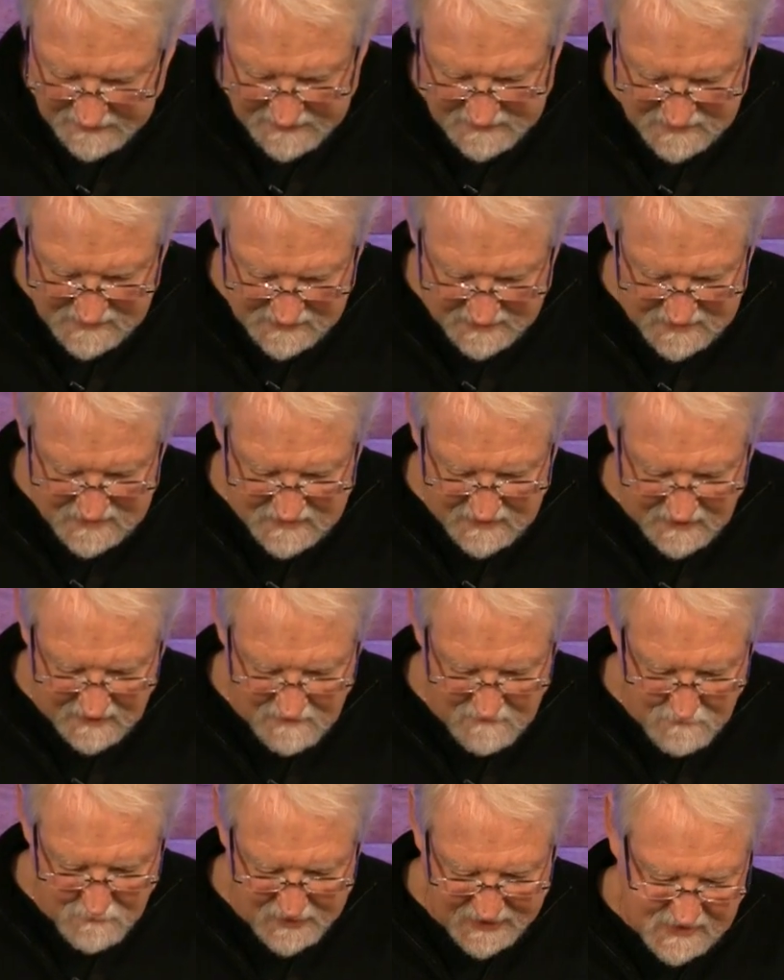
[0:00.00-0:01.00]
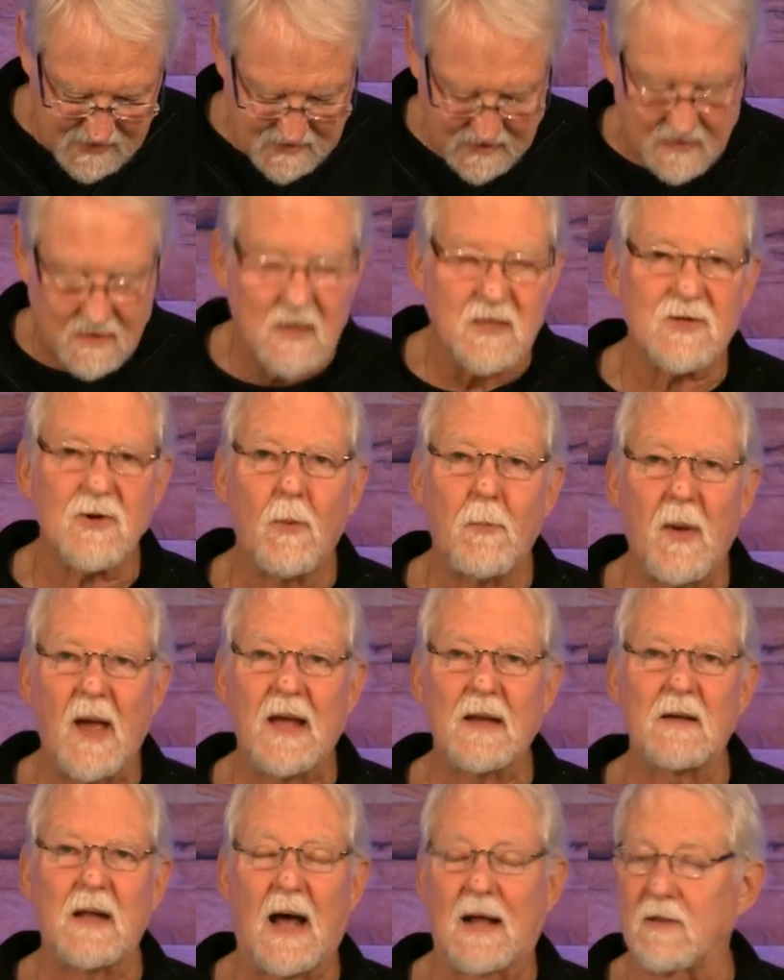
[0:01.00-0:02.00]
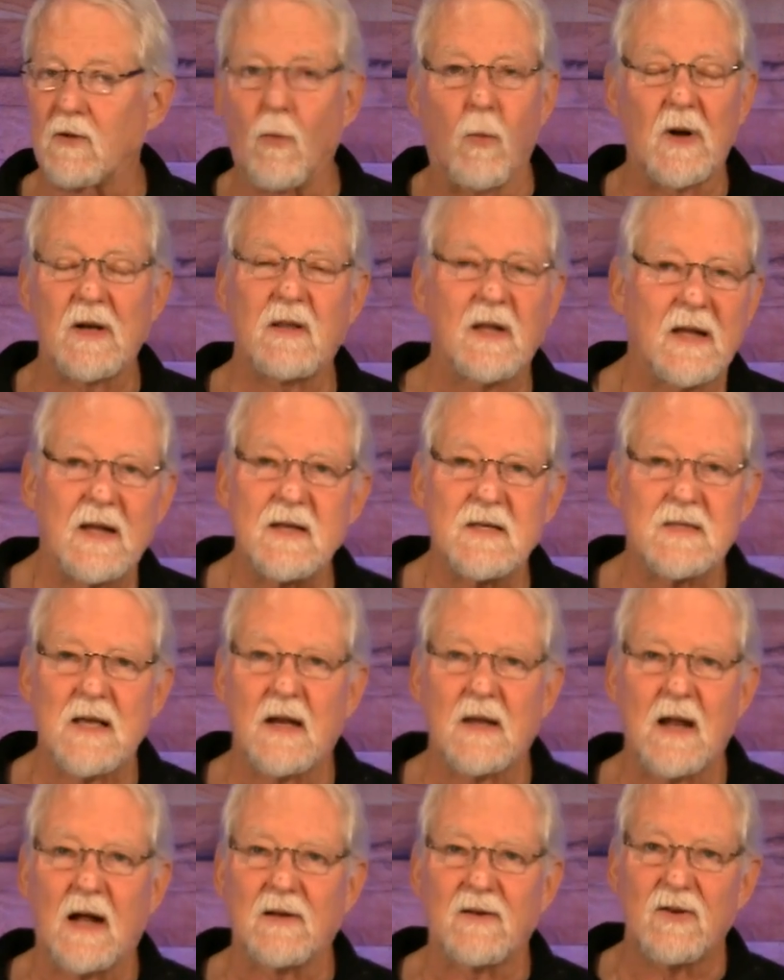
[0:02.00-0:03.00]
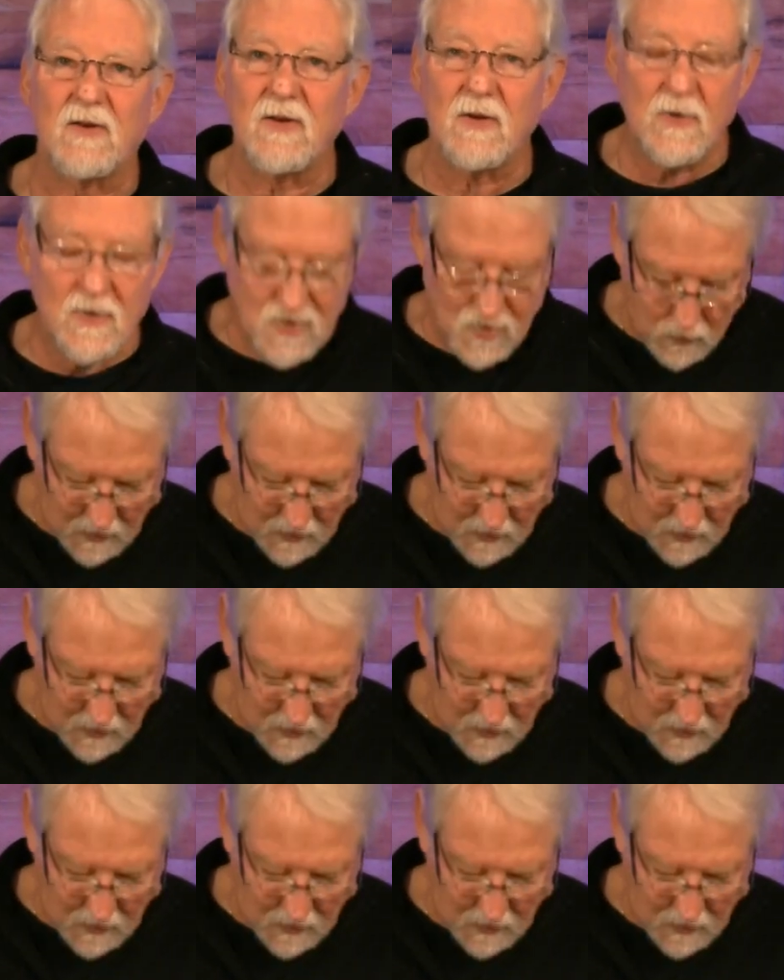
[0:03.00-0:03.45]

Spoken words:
existed because they disobeyed God. The one thing he said not to do is